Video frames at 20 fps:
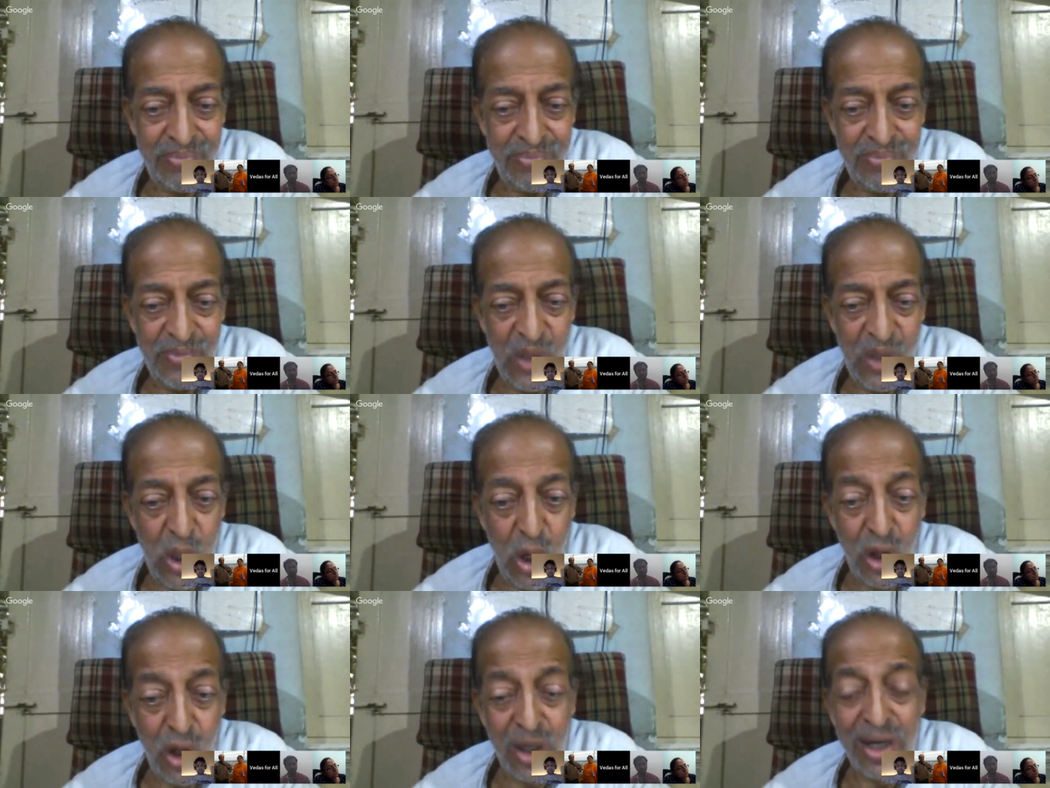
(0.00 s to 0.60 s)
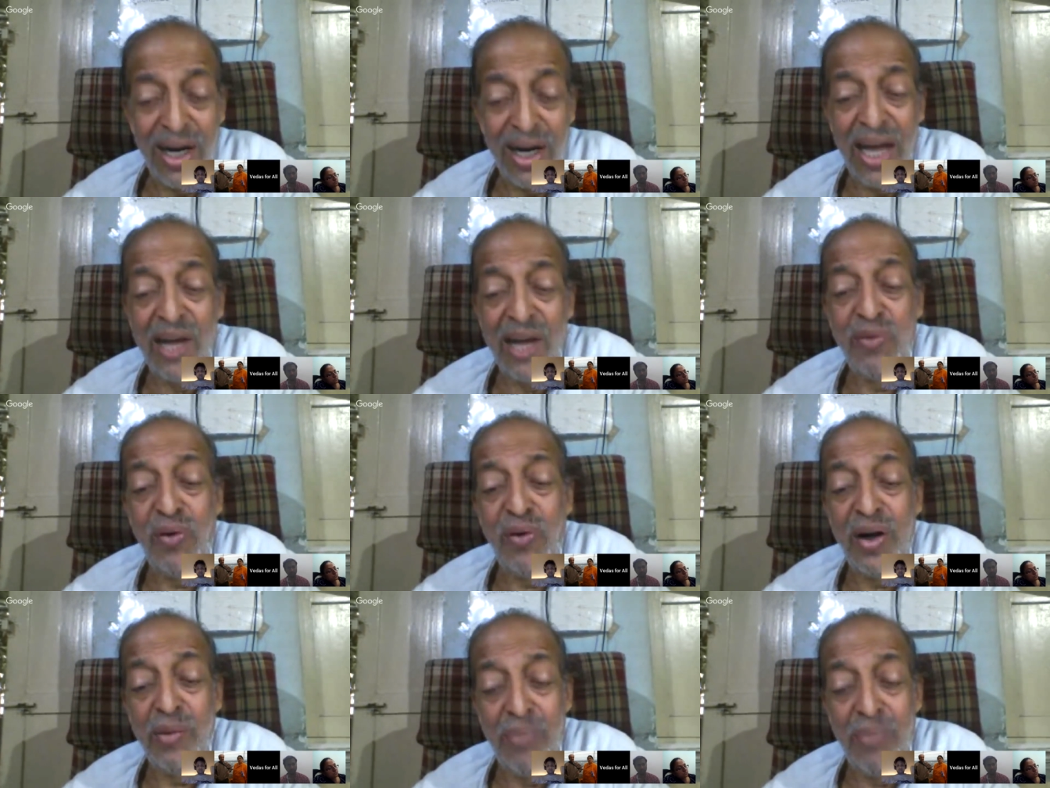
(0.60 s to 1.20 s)
or
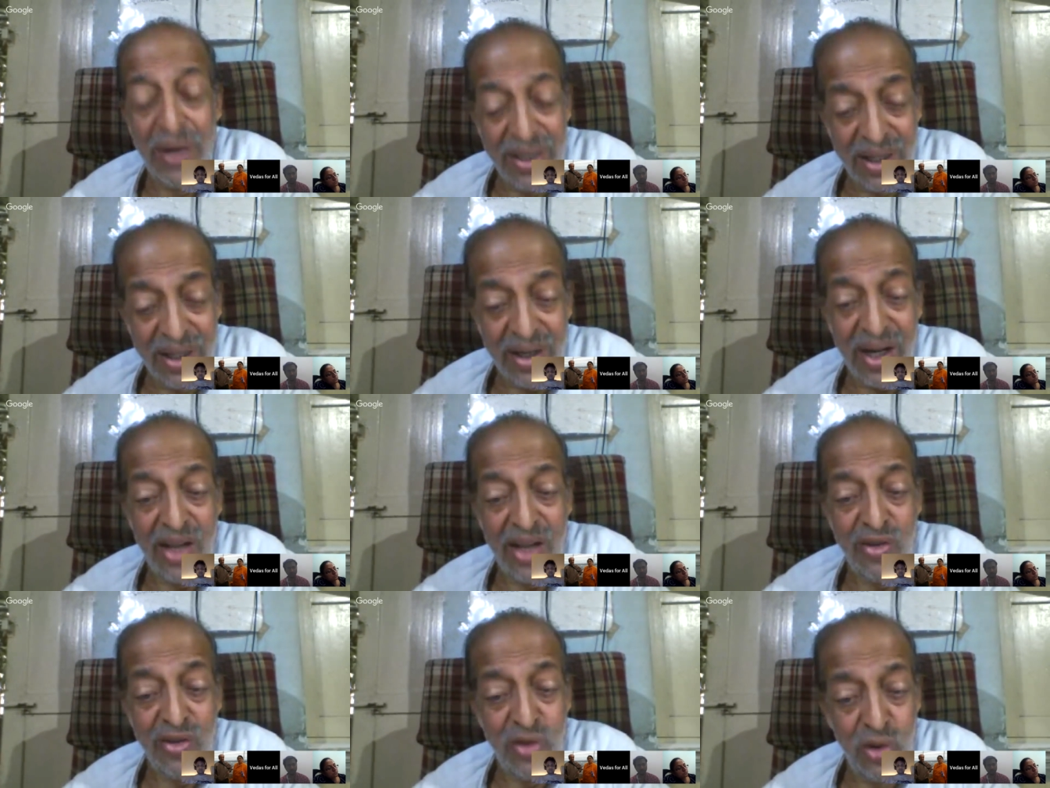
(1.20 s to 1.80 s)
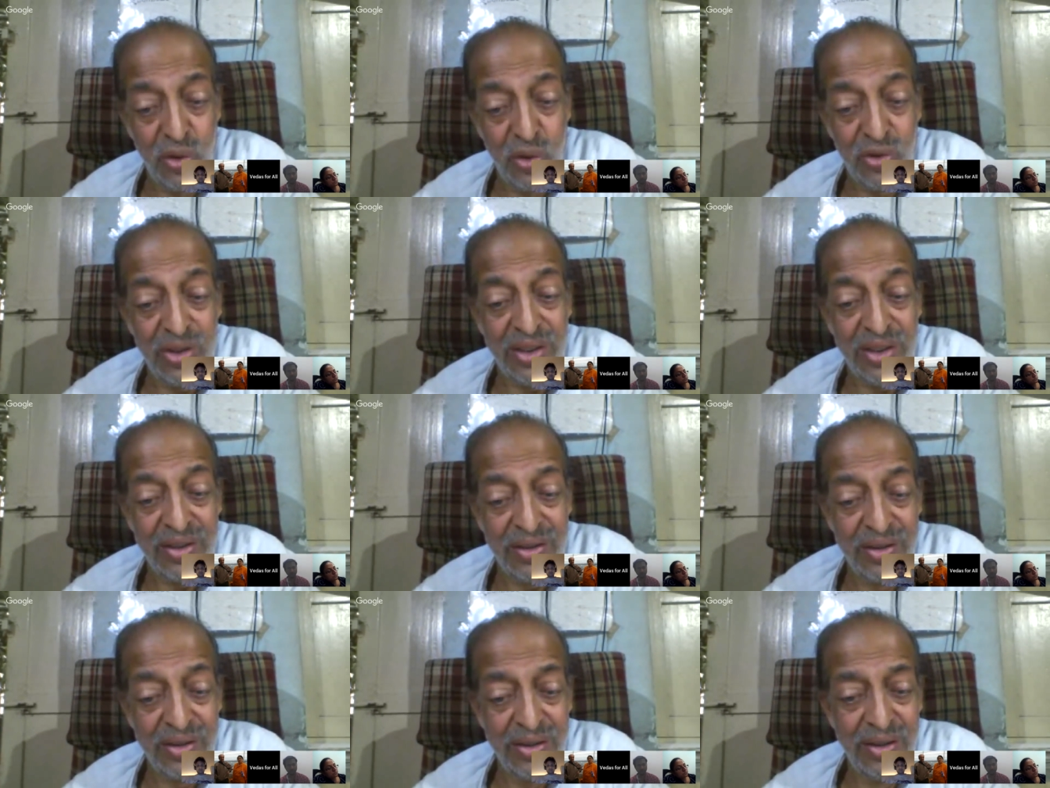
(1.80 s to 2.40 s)
clarified butter, as you use it.
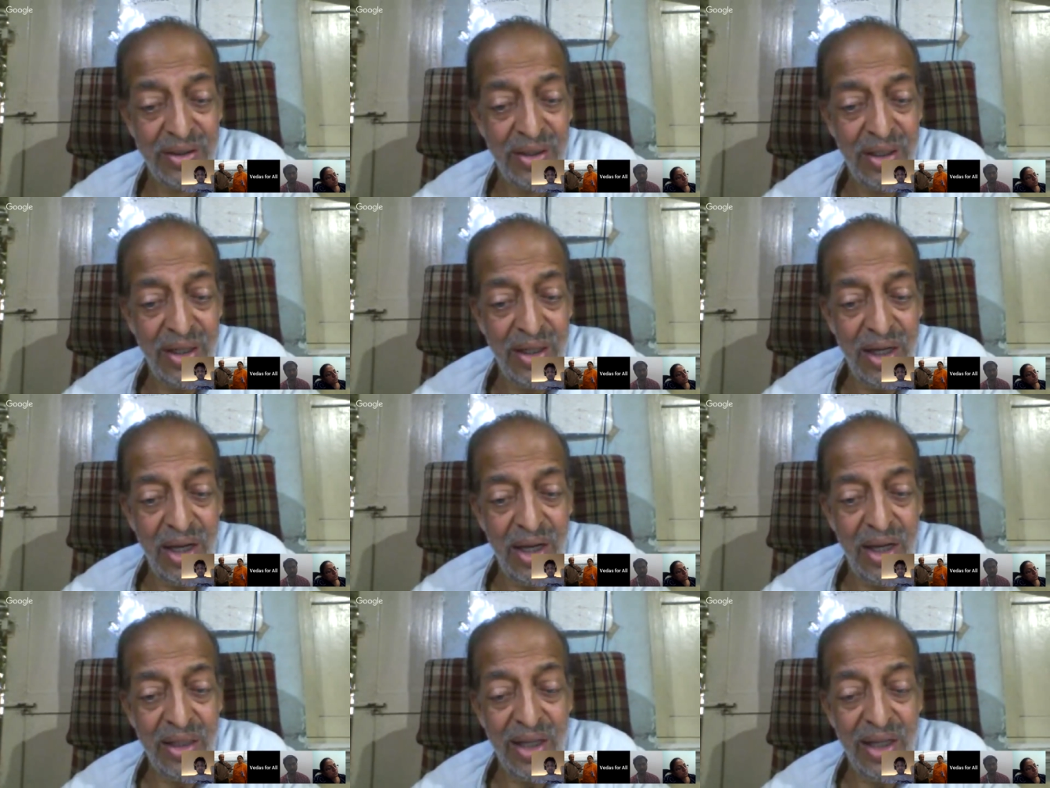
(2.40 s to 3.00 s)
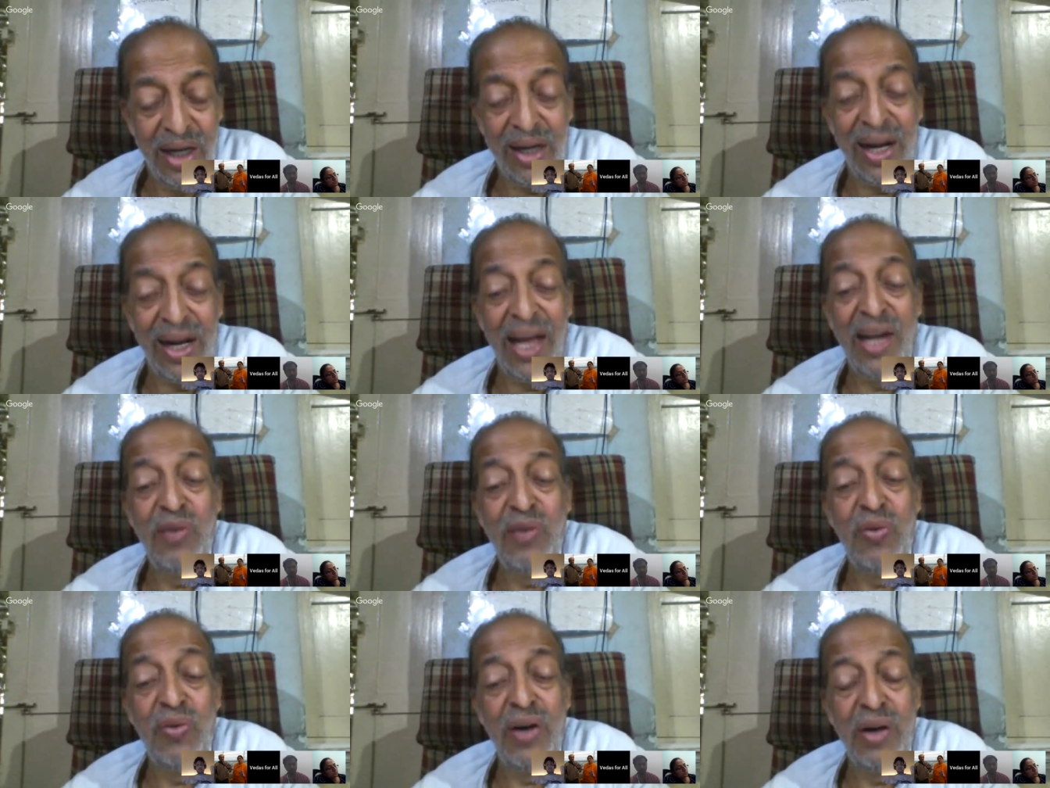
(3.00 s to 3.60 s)
A
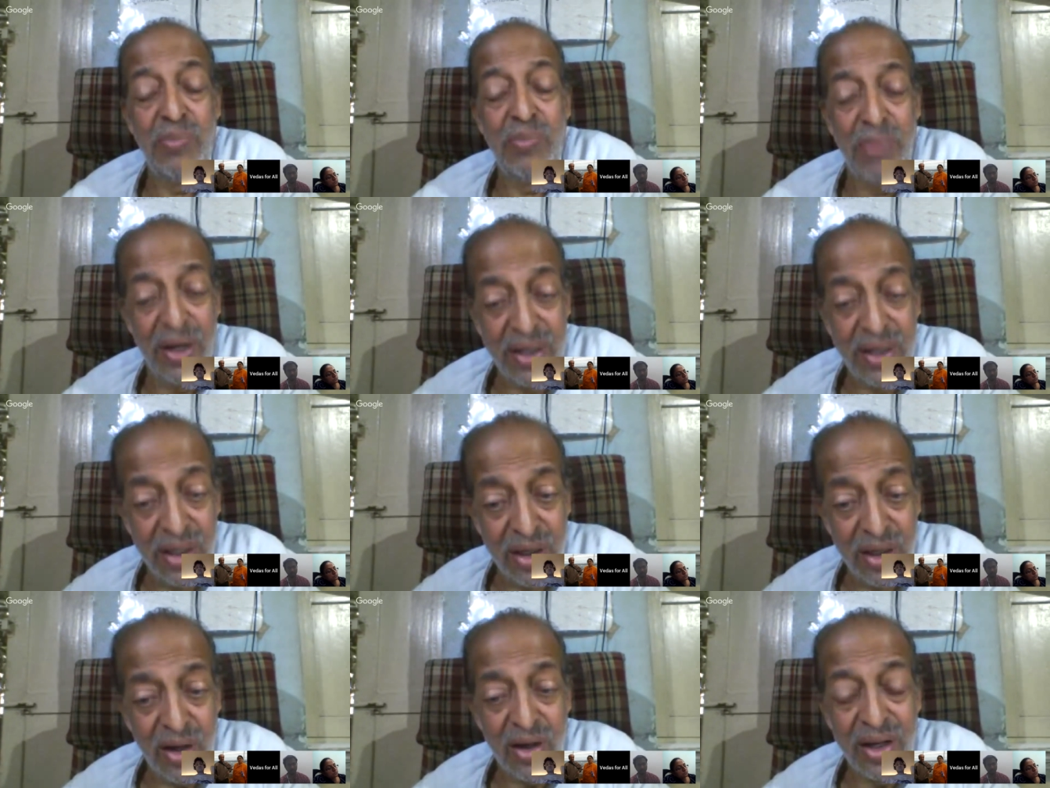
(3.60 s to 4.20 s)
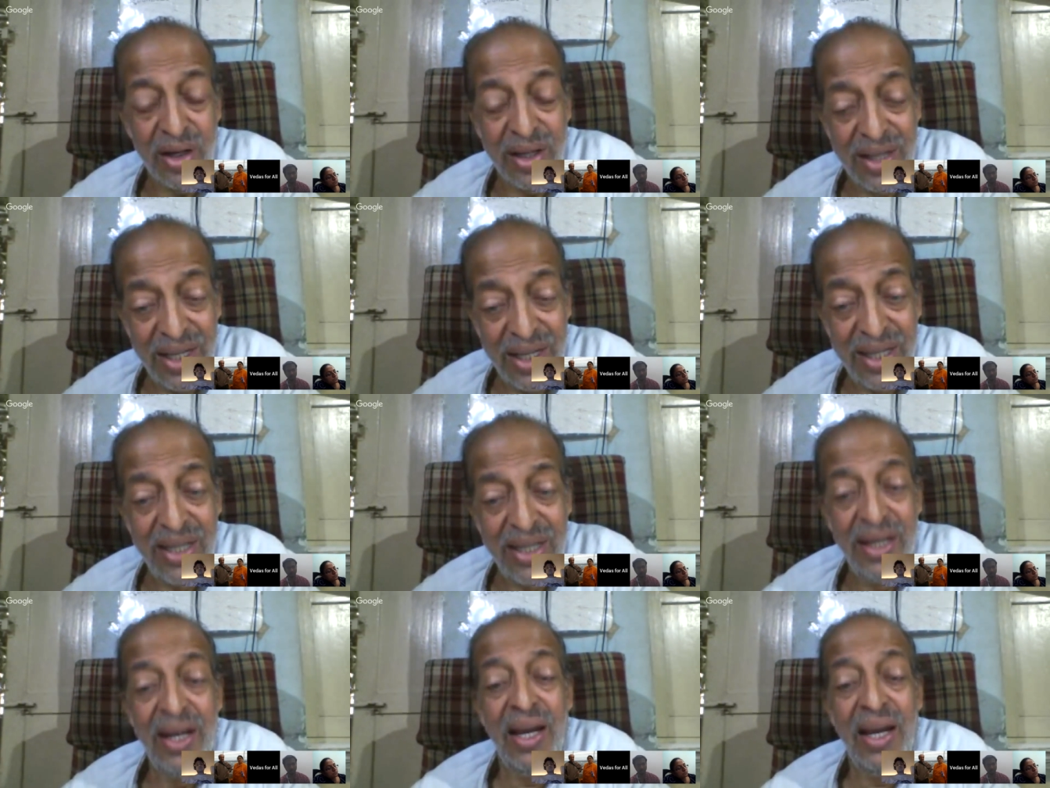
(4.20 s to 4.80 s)
clarified butter or
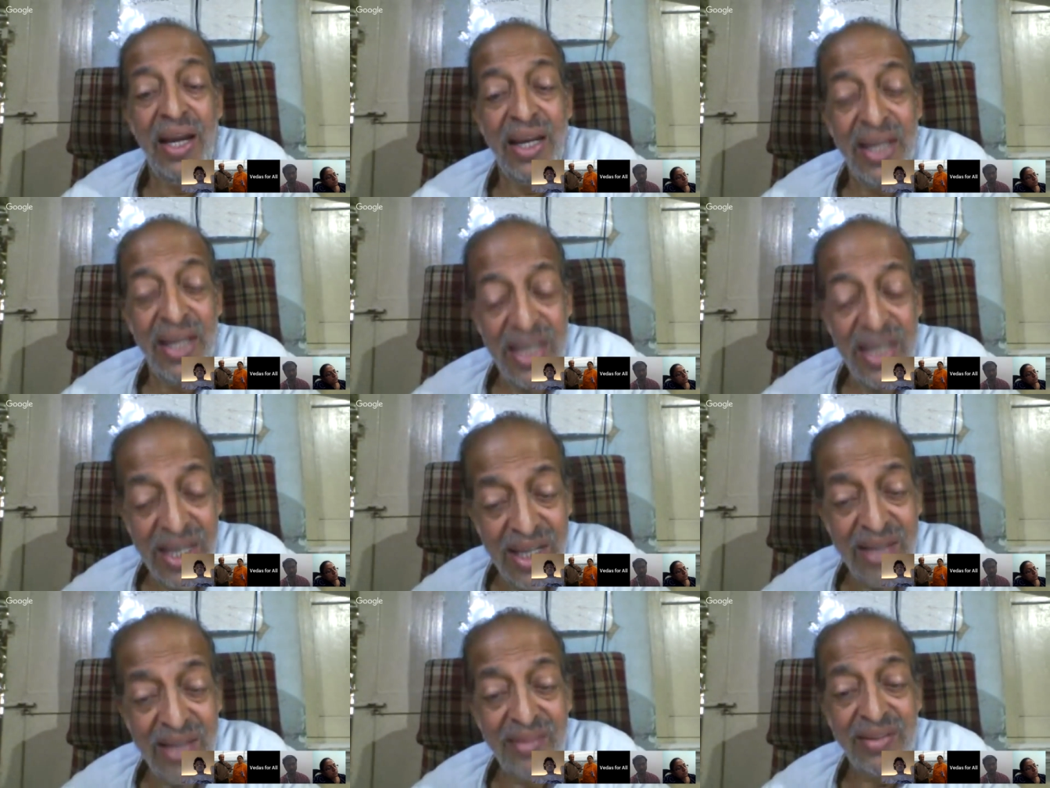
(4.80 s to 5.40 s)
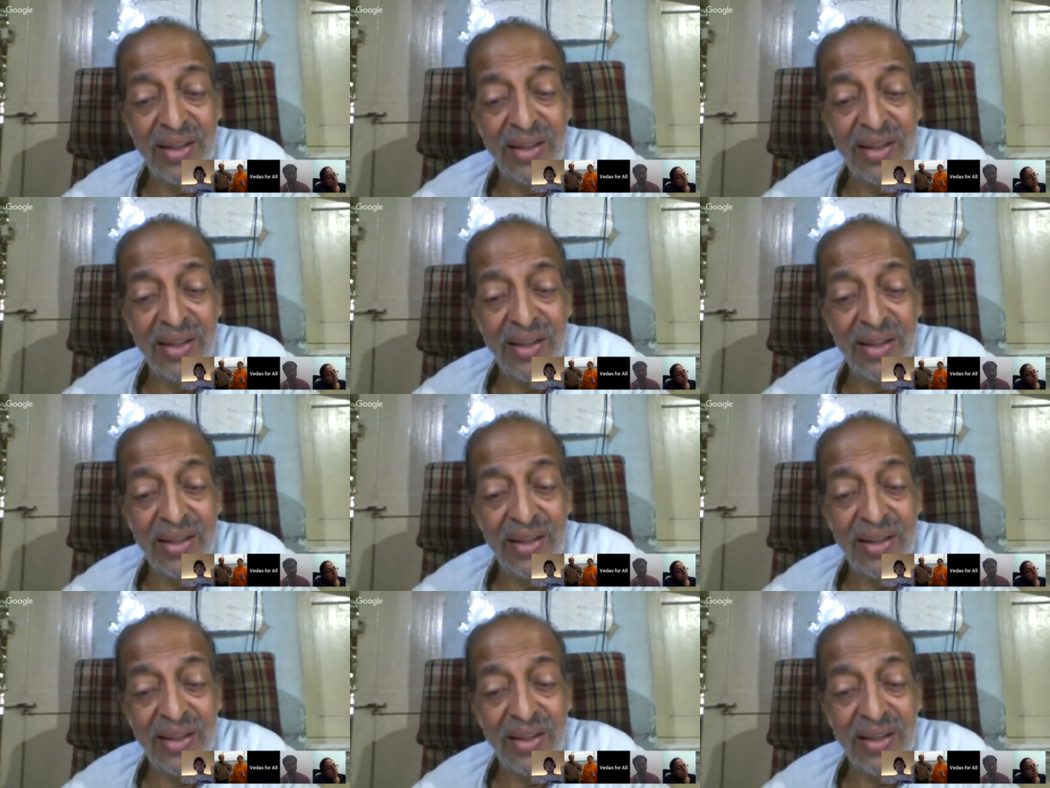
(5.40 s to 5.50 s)
ghee is